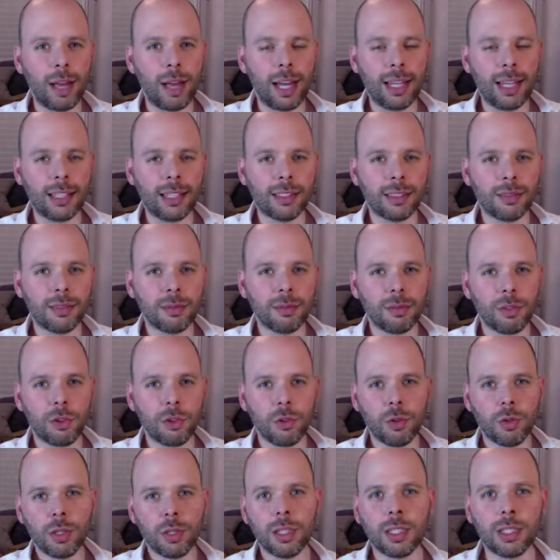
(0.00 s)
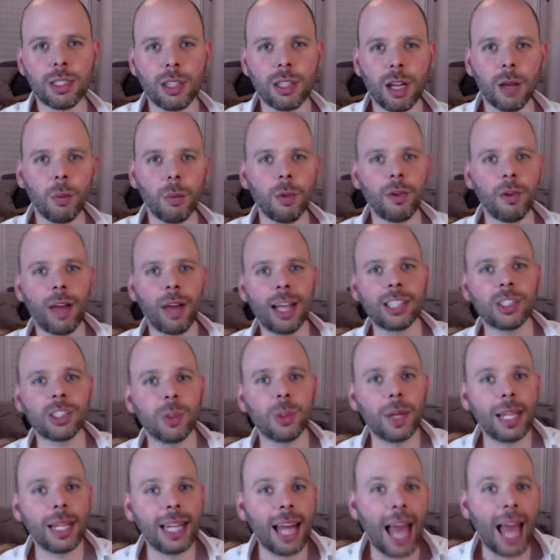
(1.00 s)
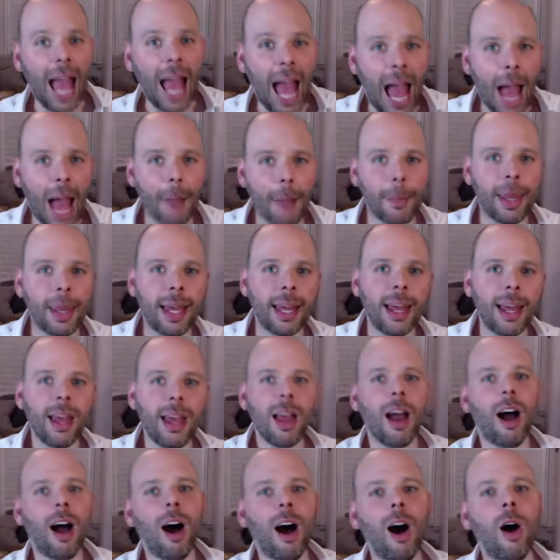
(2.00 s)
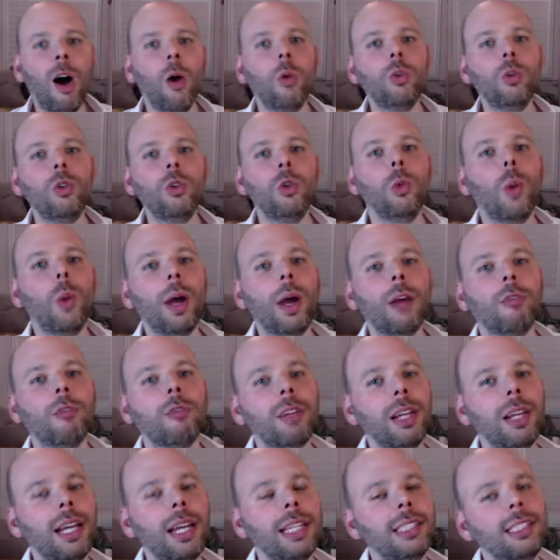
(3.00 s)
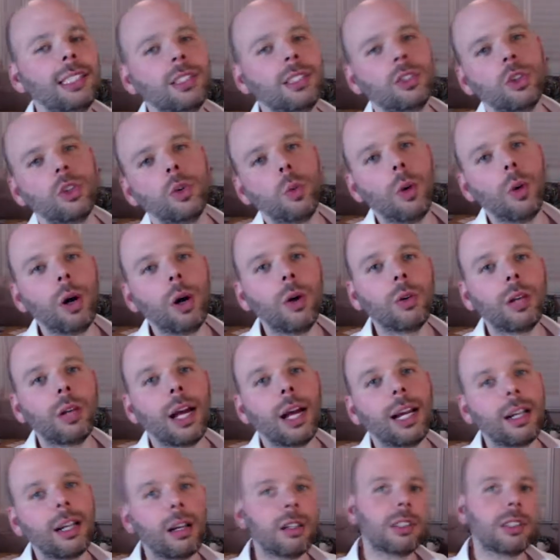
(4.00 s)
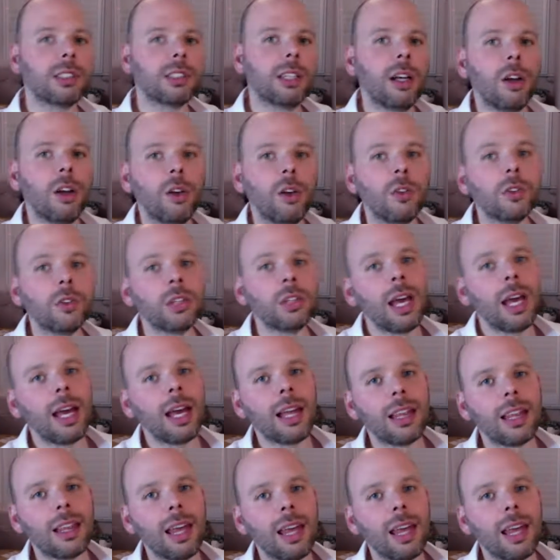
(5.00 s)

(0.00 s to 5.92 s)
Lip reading: And during this time, we've had to inhabit a whole new way of relating to the world and ourselves.